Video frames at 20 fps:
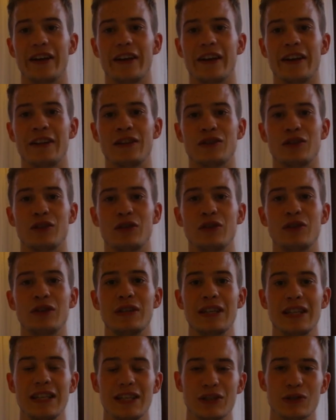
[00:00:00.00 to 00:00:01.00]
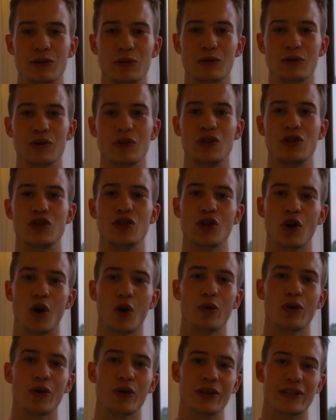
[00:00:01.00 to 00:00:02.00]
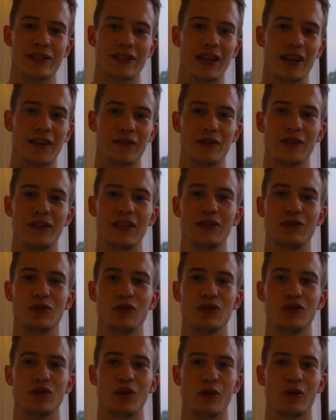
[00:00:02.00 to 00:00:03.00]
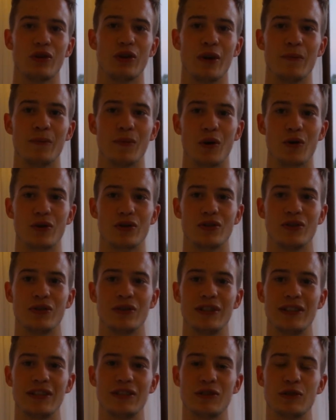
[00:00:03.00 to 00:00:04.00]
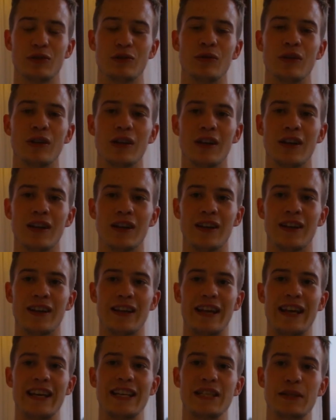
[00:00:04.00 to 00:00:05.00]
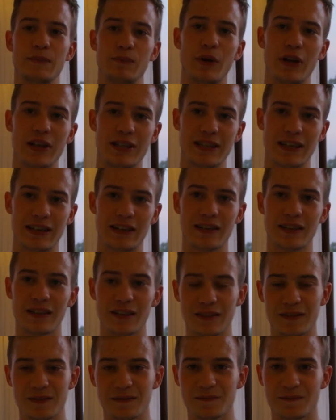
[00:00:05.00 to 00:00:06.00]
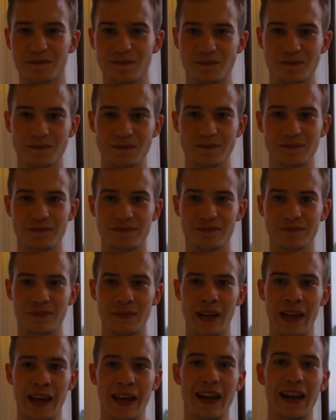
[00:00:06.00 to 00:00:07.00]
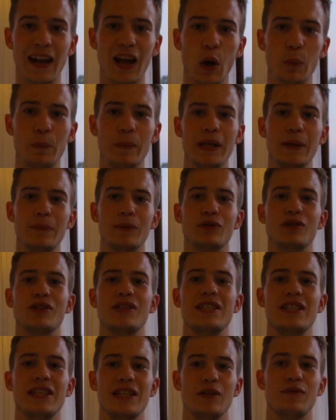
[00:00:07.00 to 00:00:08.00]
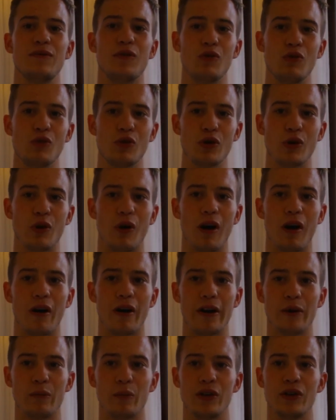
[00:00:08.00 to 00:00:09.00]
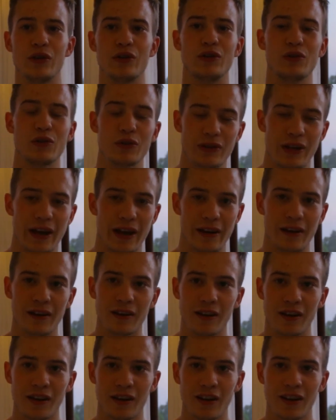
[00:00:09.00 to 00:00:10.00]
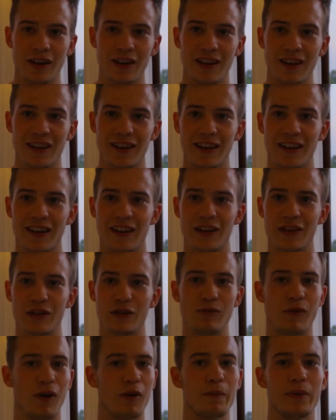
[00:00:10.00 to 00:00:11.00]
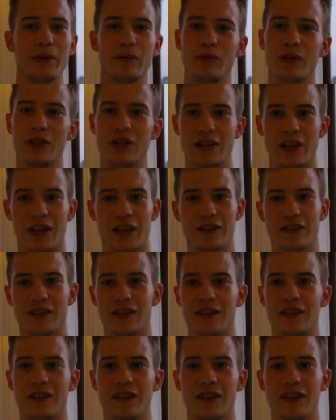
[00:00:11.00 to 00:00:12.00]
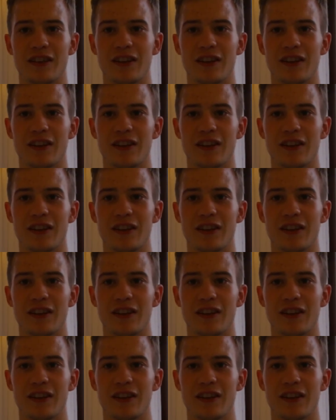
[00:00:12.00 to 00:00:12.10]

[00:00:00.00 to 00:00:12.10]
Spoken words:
And so you need to show yourself, you need to show your emotion, you need to express it, and allow people to see you for who you are. And when you do that, you won't be rejected.